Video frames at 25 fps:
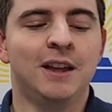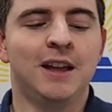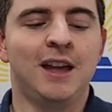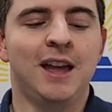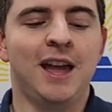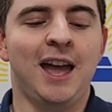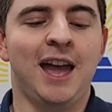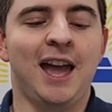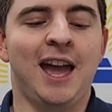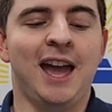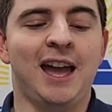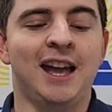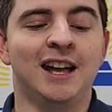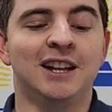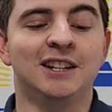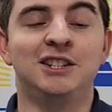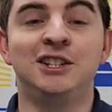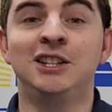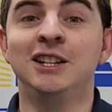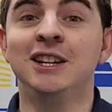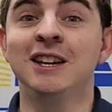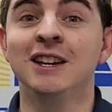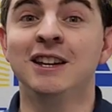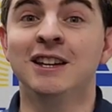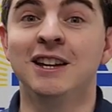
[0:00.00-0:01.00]
a
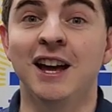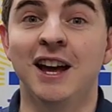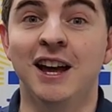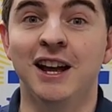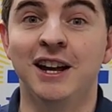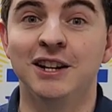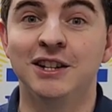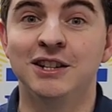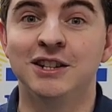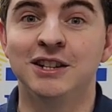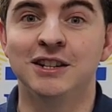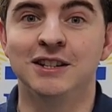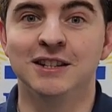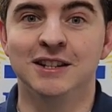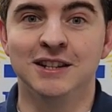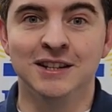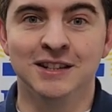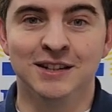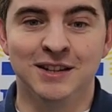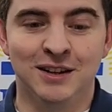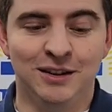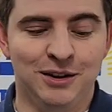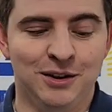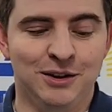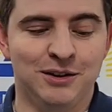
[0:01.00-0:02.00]
T gauge
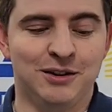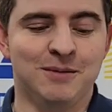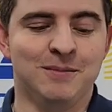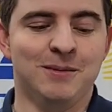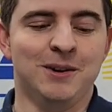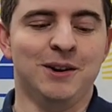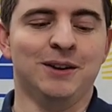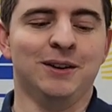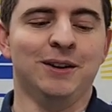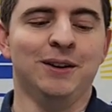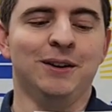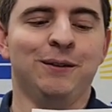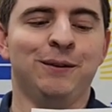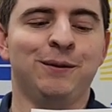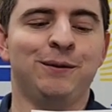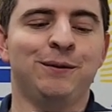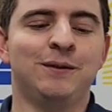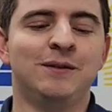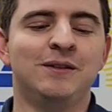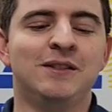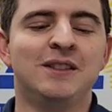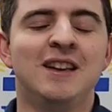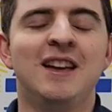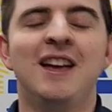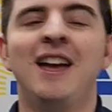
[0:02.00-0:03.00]
diesel locomotive,
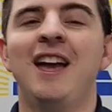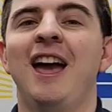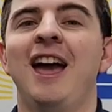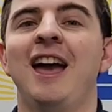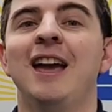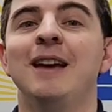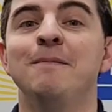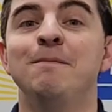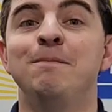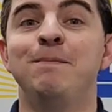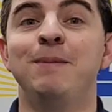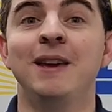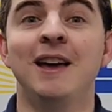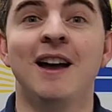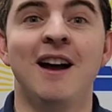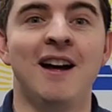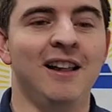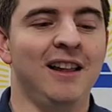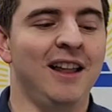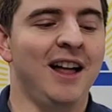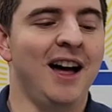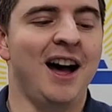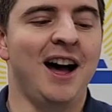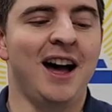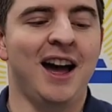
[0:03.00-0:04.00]
a
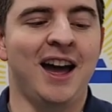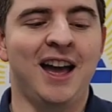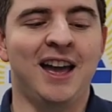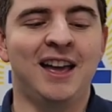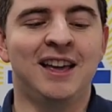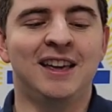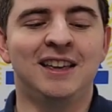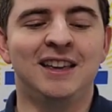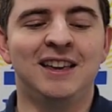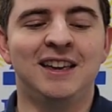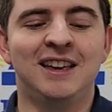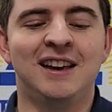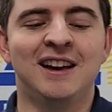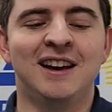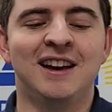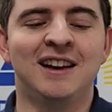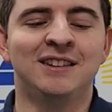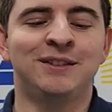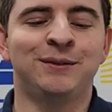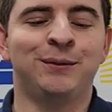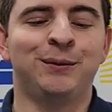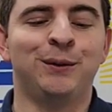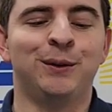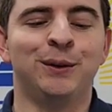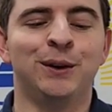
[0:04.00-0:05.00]
BLI
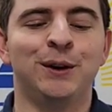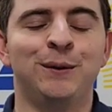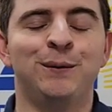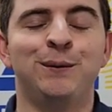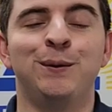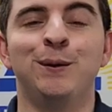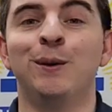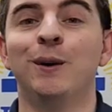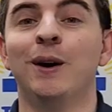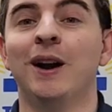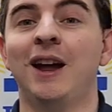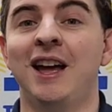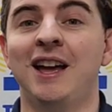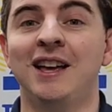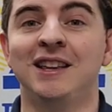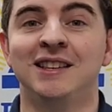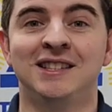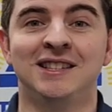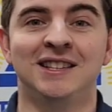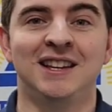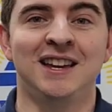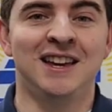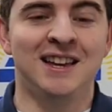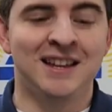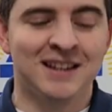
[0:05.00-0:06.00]

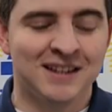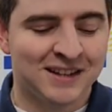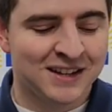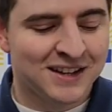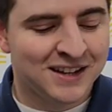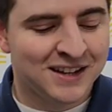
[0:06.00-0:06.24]
ES44AC,